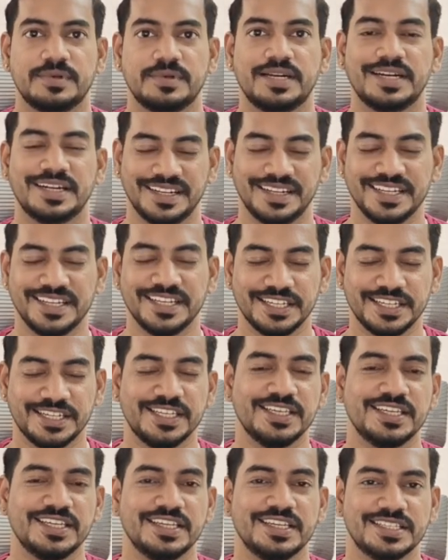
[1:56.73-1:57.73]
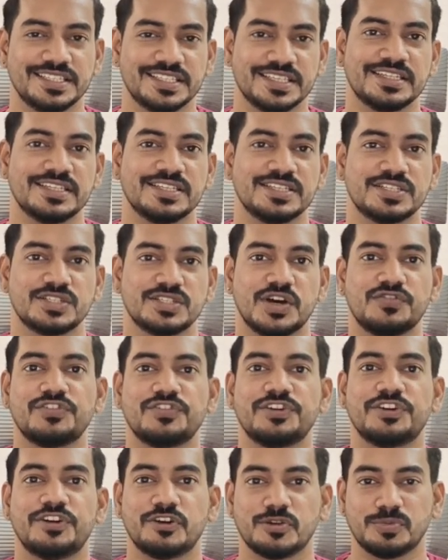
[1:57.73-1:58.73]
TDD is a
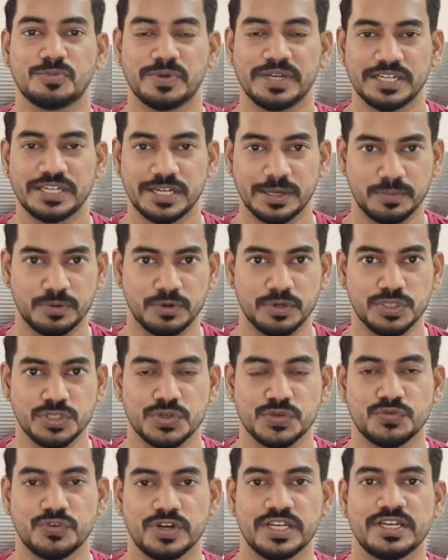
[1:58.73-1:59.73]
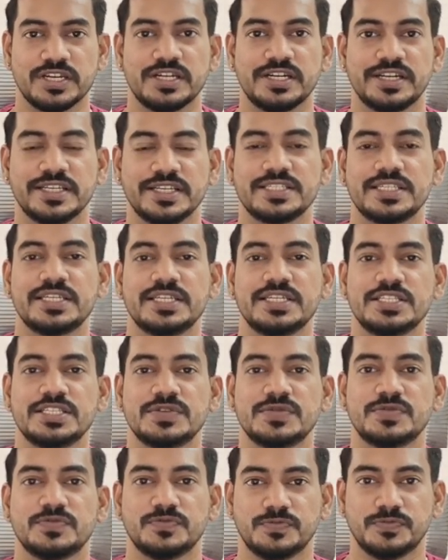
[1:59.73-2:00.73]
software development approach where testing
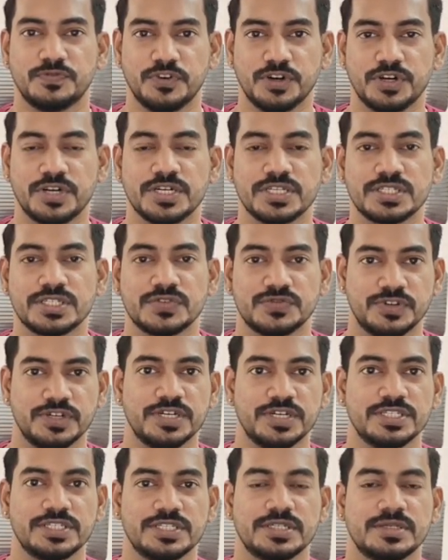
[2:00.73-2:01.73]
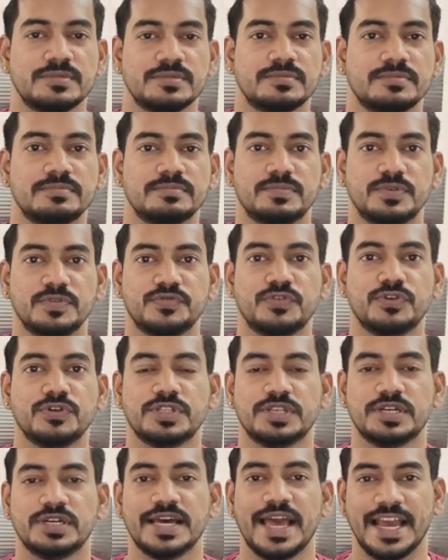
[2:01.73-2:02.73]
is focused first before
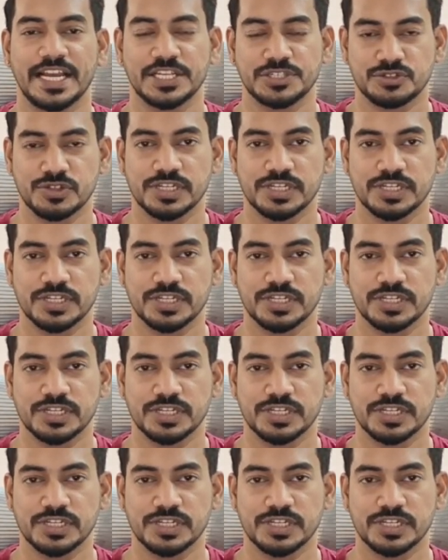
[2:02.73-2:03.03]
the actual